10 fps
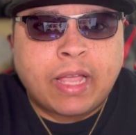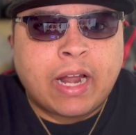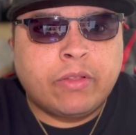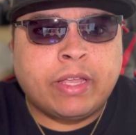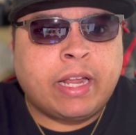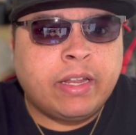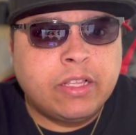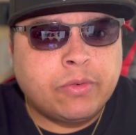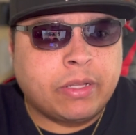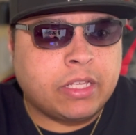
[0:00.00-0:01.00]
I don't think I
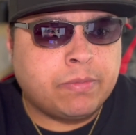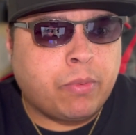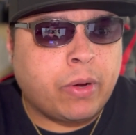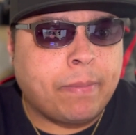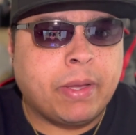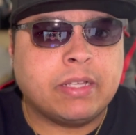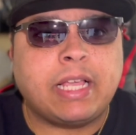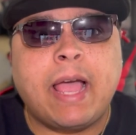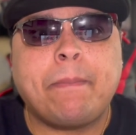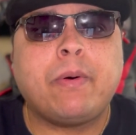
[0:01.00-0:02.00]
need to at this point because
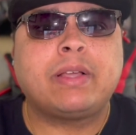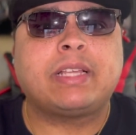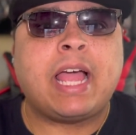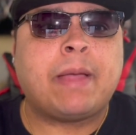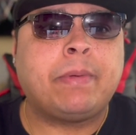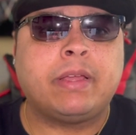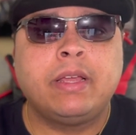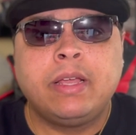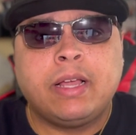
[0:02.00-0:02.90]
Apple has a habit